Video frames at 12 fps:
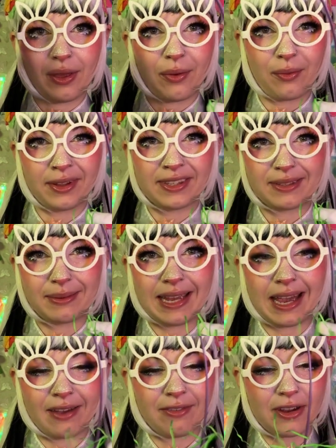Once we have
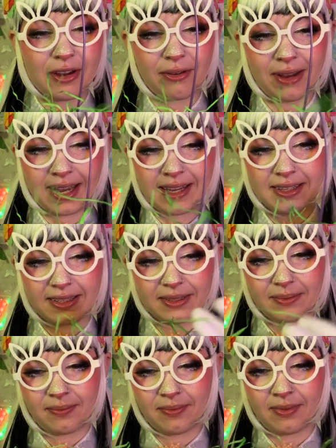our grass
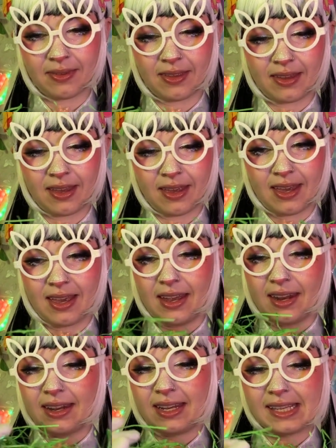
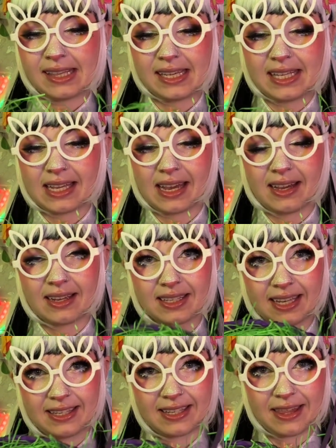neatly tucked
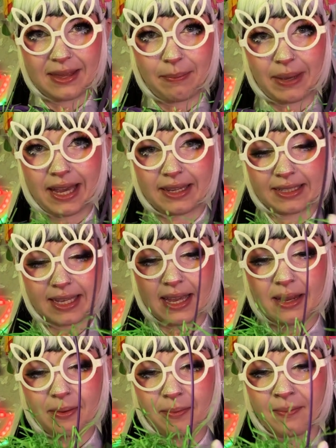into the basket,
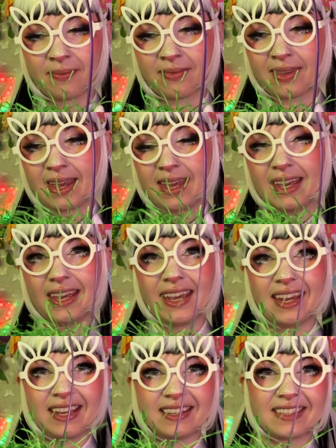
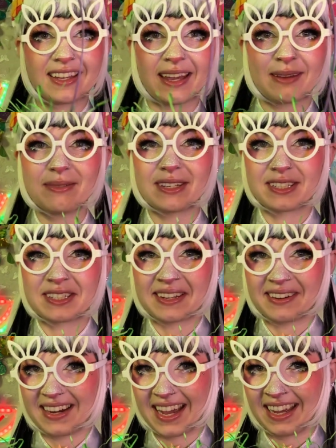it's time to start
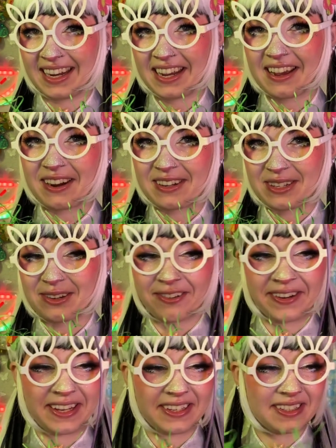adding our
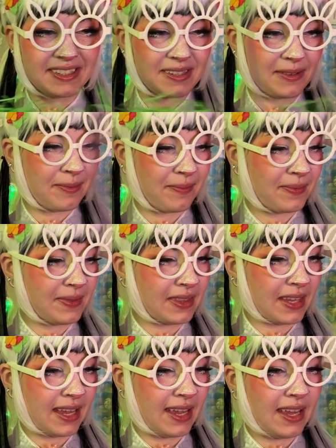toys.
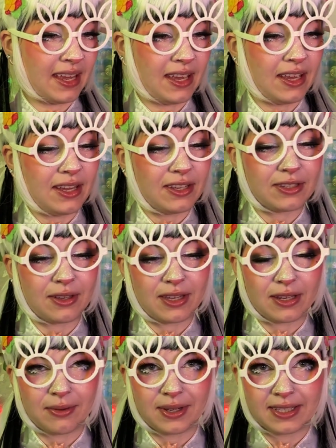So the
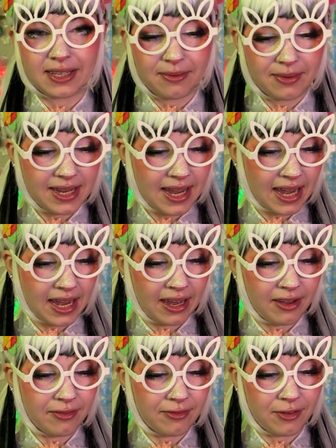toys that we have
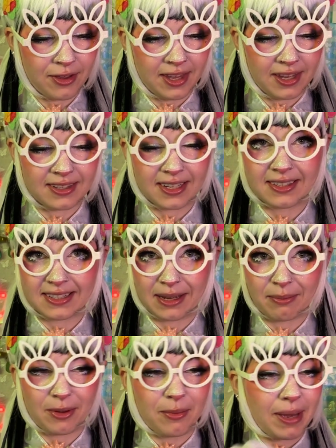for this example
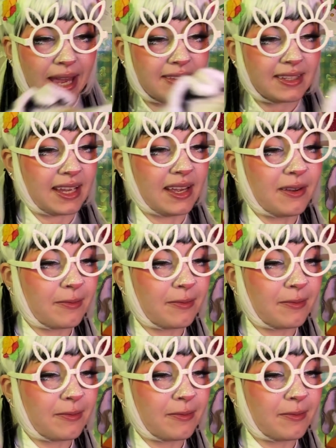basket